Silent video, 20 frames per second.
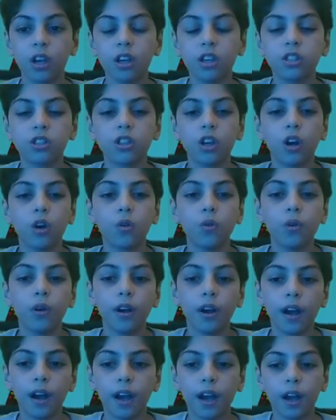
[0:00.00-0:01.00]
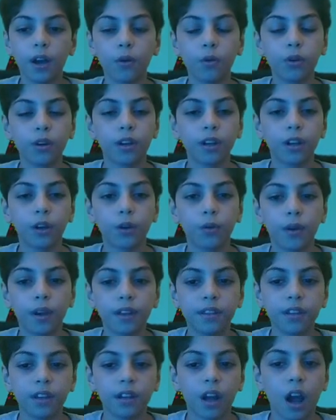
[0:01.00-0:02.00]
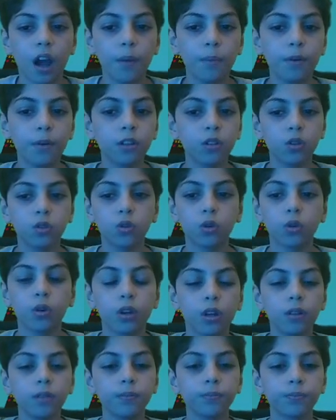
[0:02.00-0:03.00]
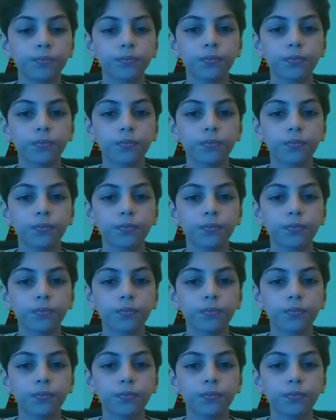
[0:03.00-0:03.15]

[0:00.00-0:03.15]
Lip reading: So we're going to create an iBook tutorial.